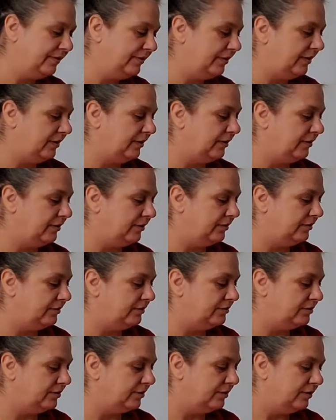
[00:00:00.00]
And
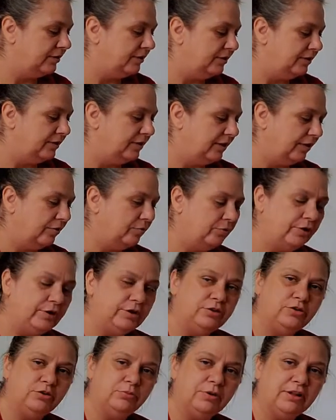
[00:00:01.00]
now I'm ready to
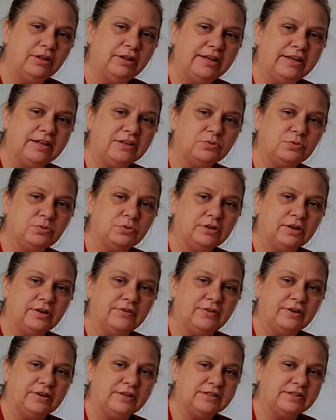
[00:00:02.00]
do my last work. I've
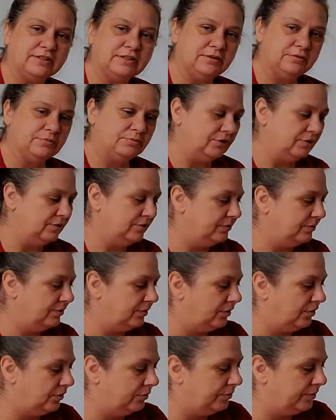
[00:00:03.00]
got some
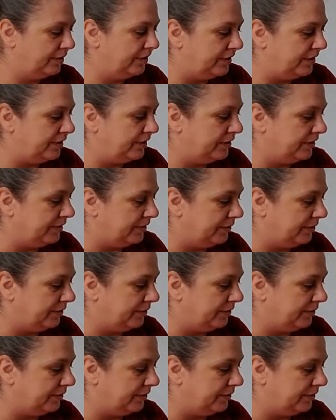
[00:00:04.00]
already